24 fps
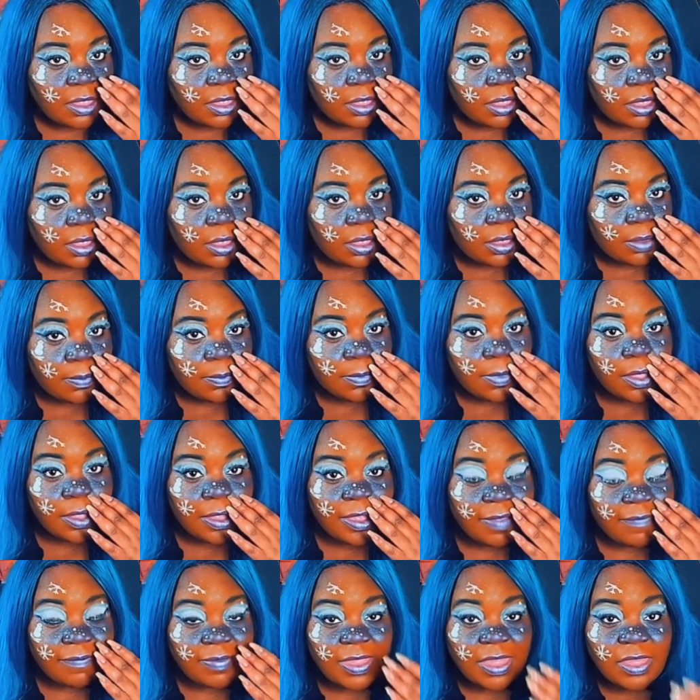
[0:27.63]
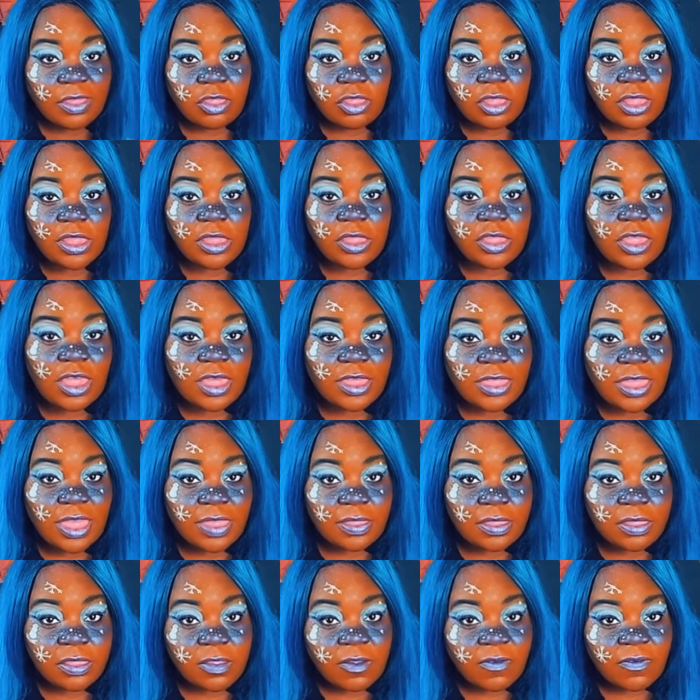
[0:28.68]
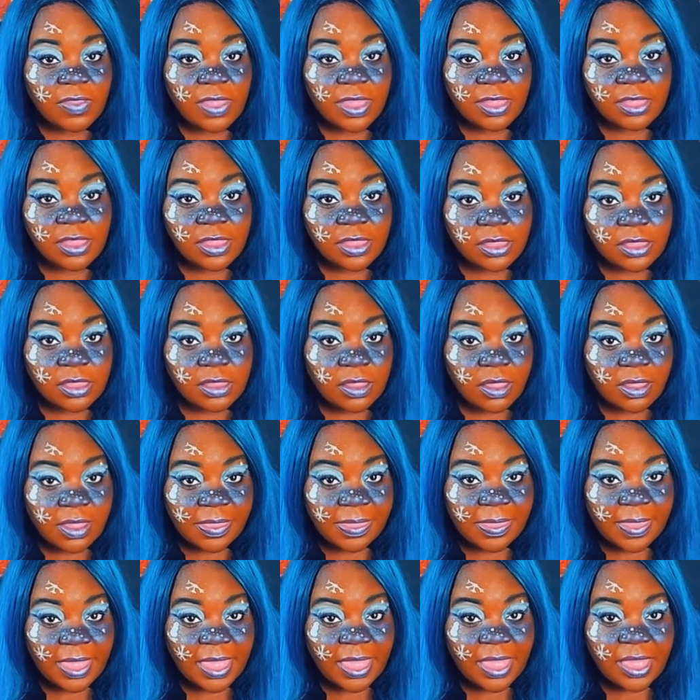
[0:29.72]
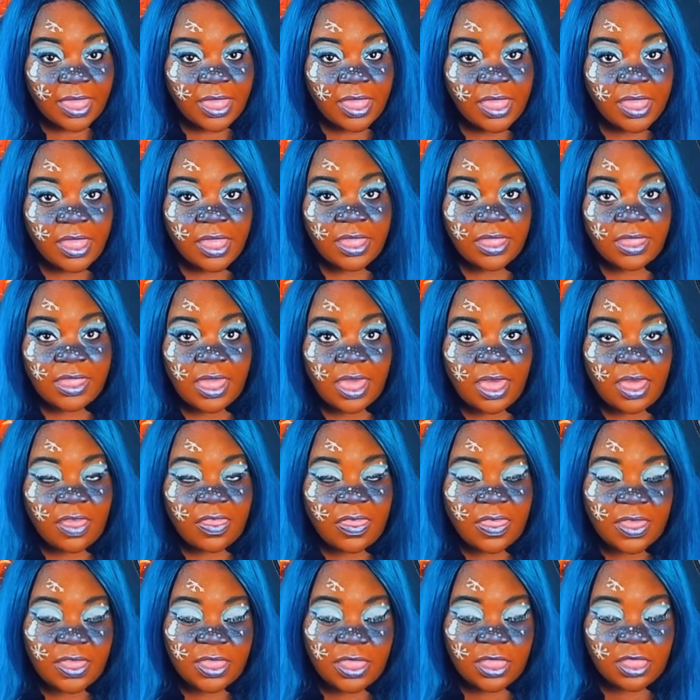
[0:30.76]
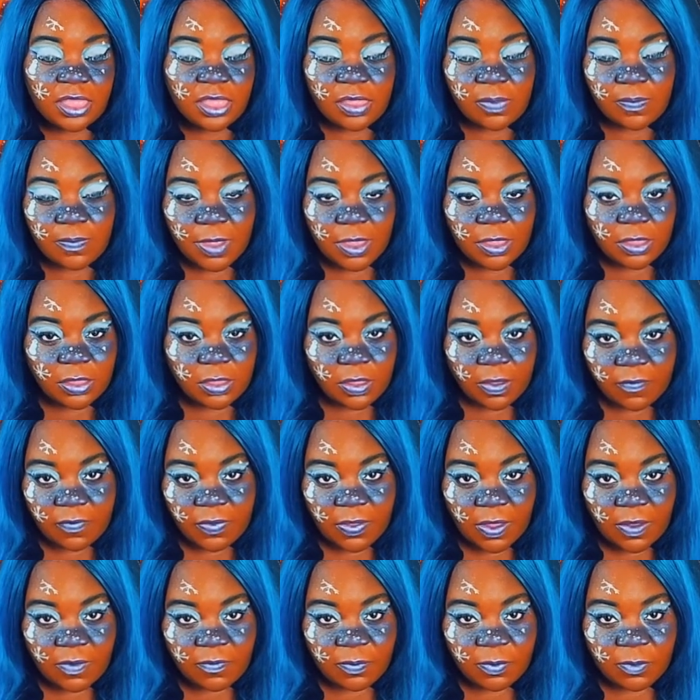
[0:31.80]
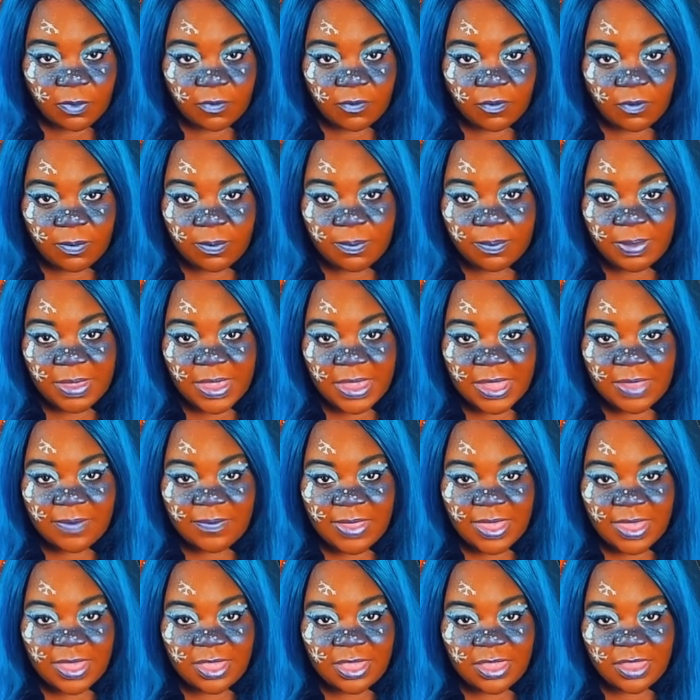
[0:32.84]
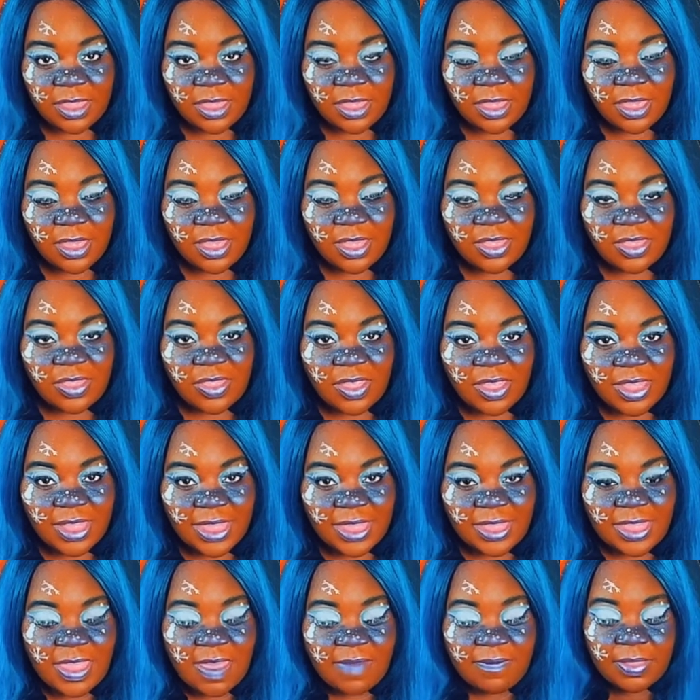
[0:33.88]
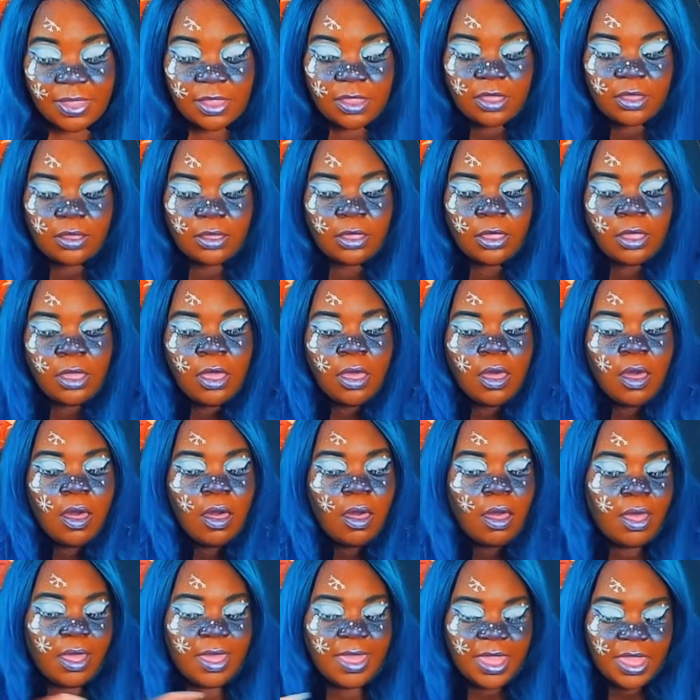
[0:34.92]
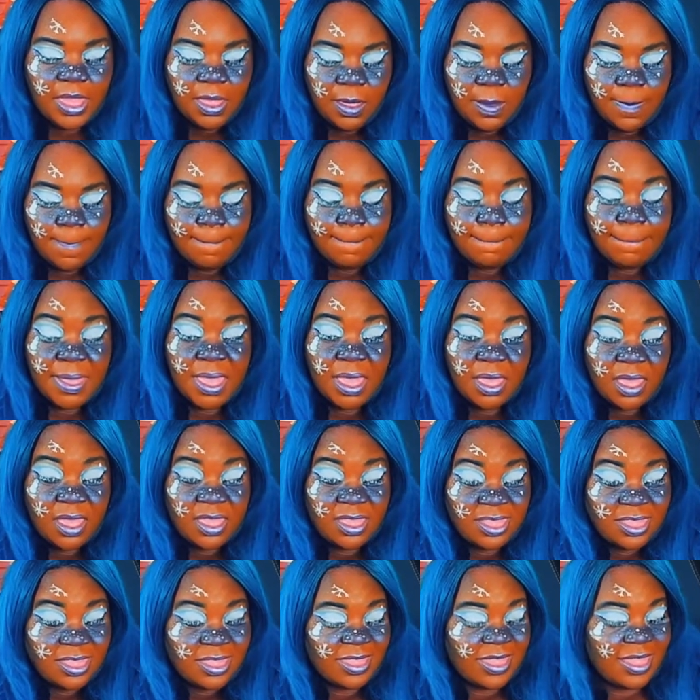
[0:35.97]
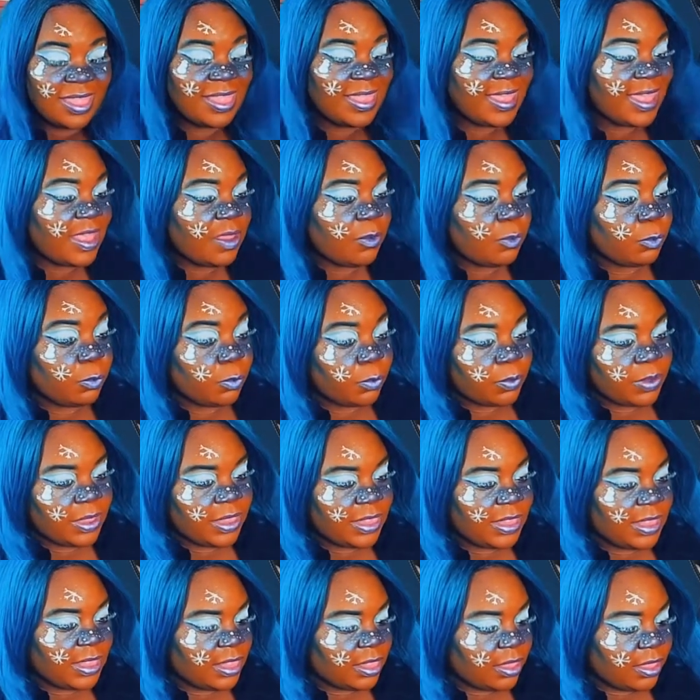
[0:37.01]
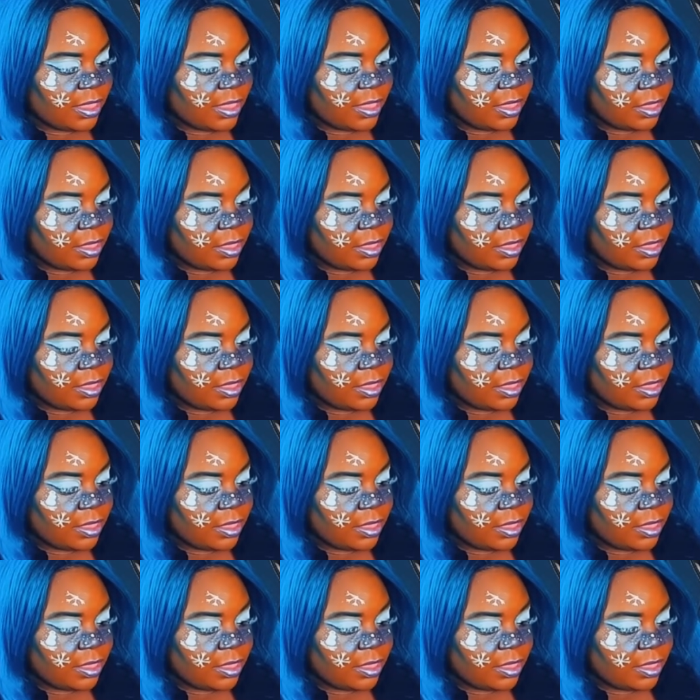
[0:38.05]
I haven't actually checked out the stuff that's inside there. Yeah, I think this is the most stuff that I've bought from P. Louise. So let's have a look. I personally really like